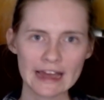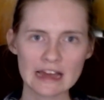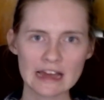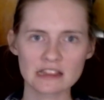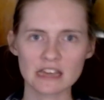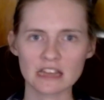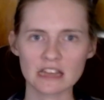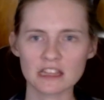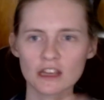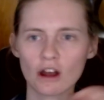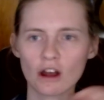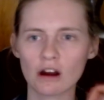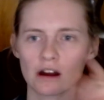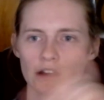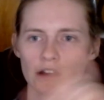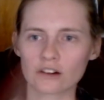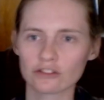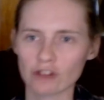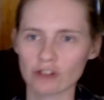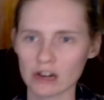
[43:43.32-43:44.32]
that they
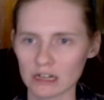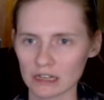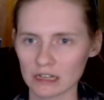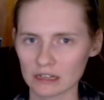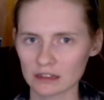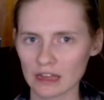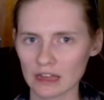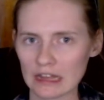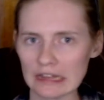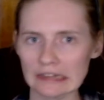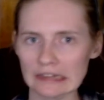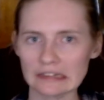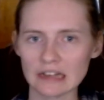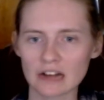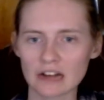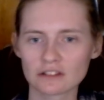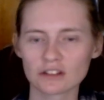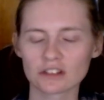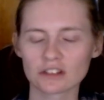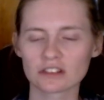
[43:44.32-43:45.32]
are training that
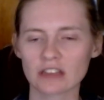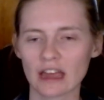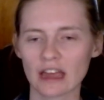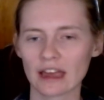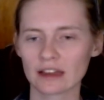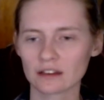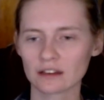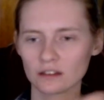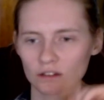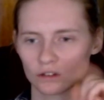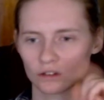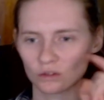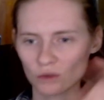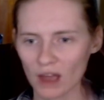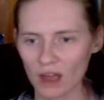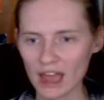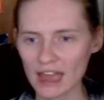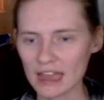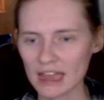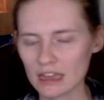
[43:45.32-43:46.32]
not just at
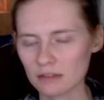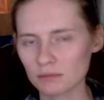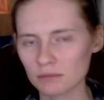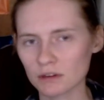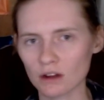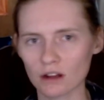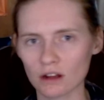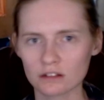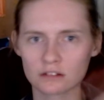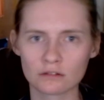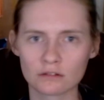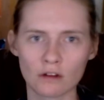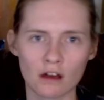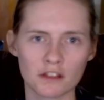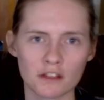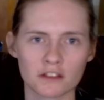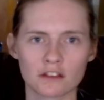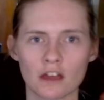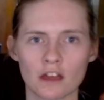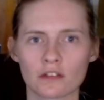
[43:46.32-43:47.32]
ua but also all
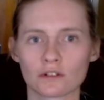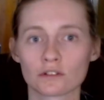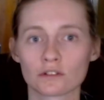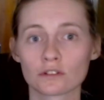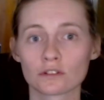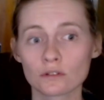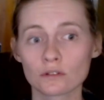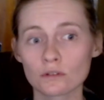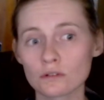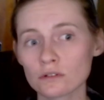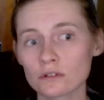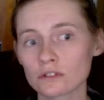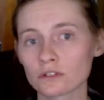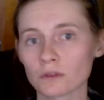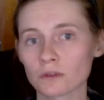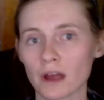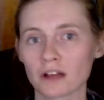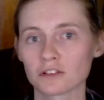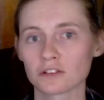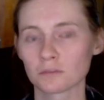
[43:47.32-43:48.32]
these other schools
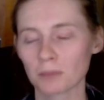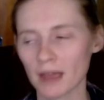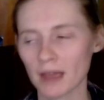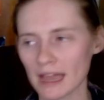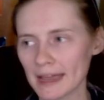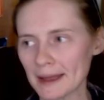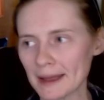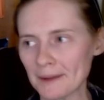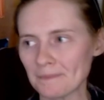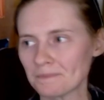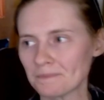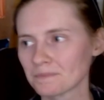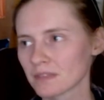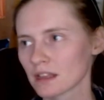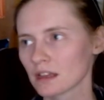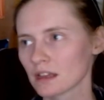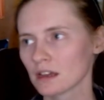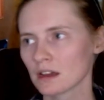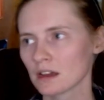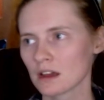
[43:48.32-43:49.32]
throughout japan
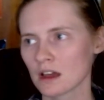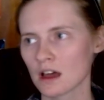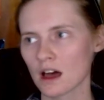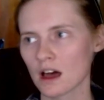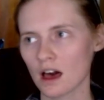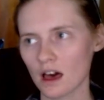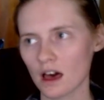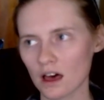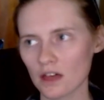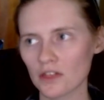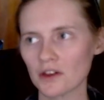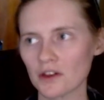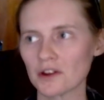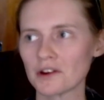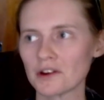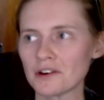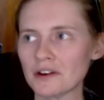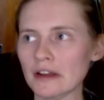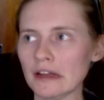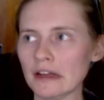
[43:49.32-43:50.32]

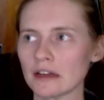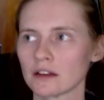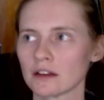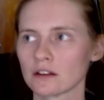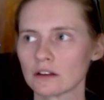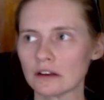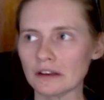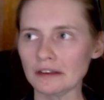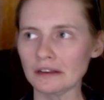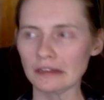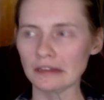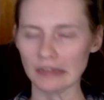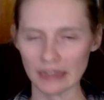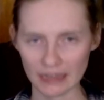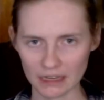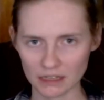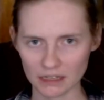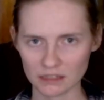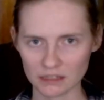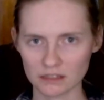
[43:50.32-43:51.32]
other
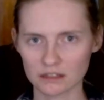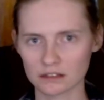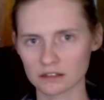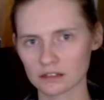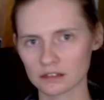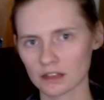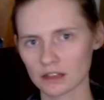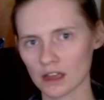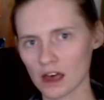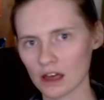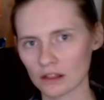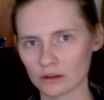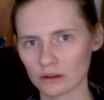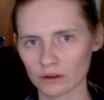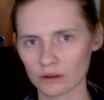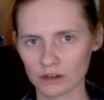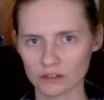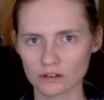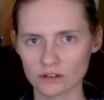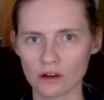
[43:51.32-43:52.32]
kids
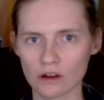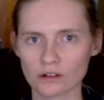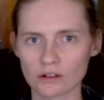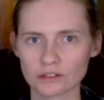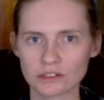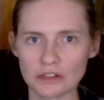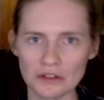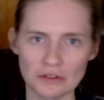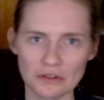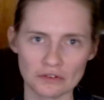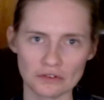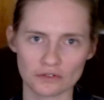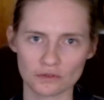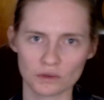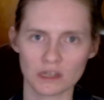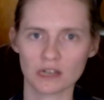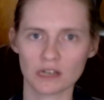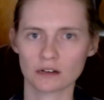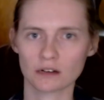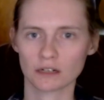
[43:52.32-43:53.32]
other adults other true
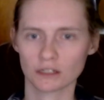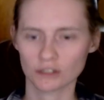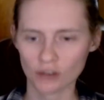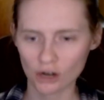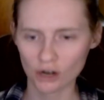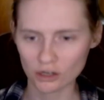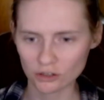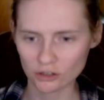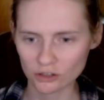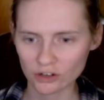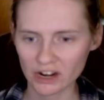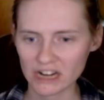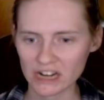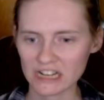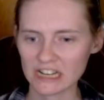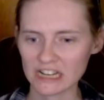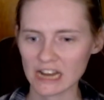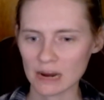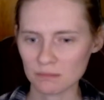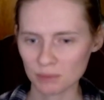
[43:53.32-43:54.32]
heroes are
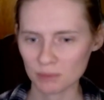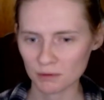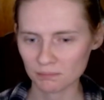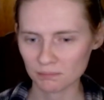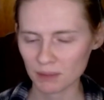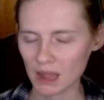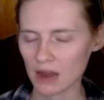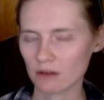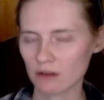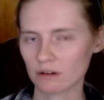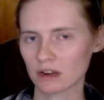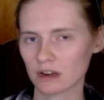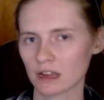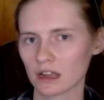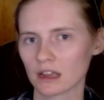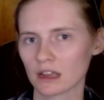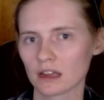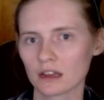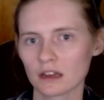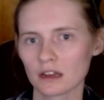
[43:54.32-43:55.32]
training and preparing